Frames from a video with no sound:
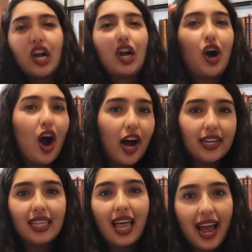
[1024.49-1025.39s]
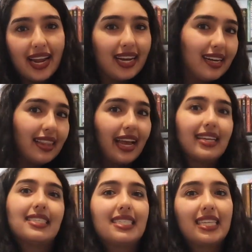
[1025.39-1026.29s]
godlike, like
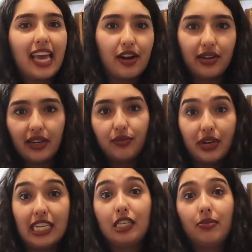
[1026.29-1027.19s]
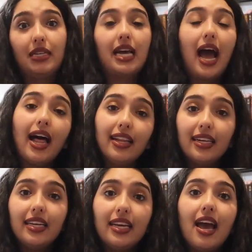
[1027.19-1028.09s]
scary rich
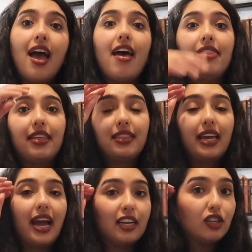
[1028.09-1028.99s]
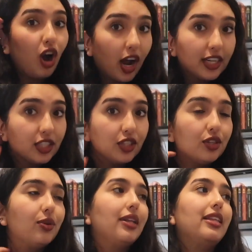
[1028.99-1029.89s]
mentality that they had gotten
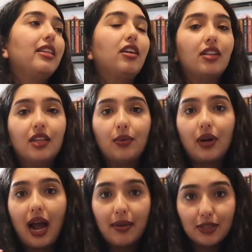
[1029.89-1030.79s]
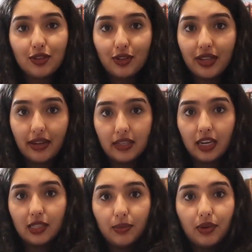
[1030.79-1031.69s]
to, and they thought they were absolutely
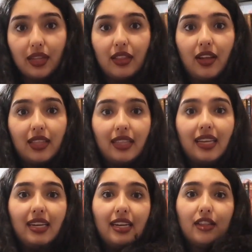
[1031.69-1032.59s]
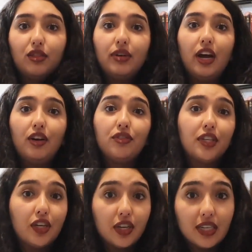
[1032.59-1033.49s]
untouchable. They thought that they needed 300
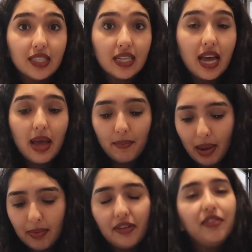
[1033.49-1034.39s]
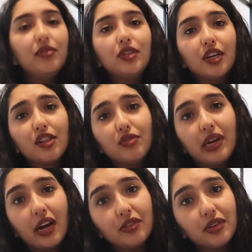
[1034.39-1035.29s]
cooks. Maybe if you took
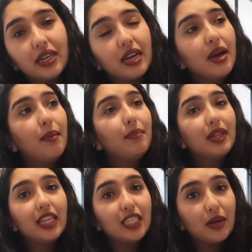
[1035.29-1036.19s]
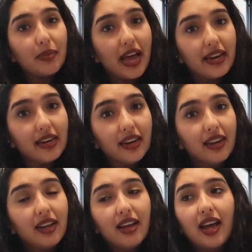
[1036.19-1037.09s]
300 militiamen
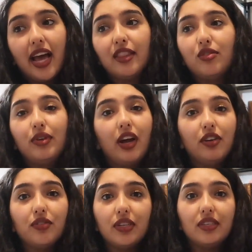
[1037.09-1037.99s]
and 300